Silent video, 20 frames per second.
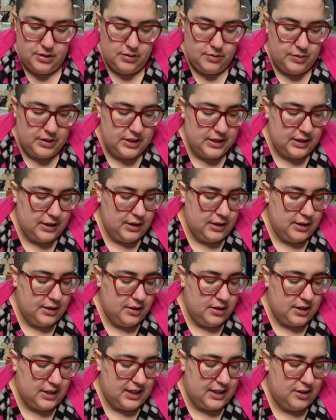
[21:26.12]
Well,
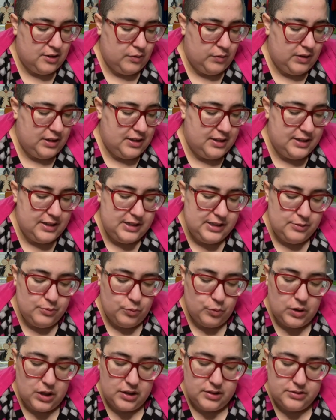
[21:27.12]
I only need
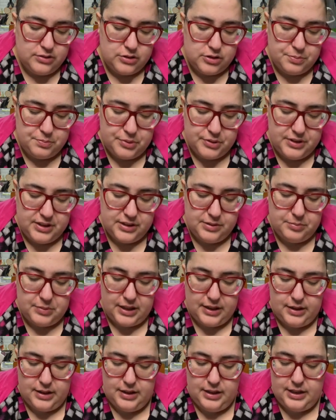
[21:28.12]
one to put in
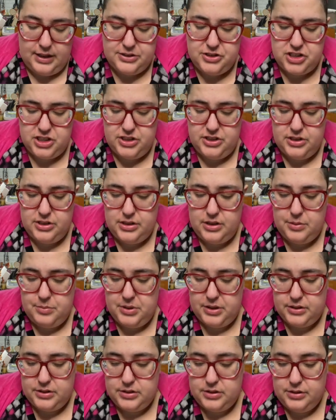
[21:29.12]
my agenda,
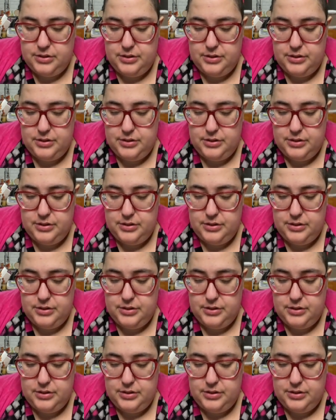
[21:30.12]
but...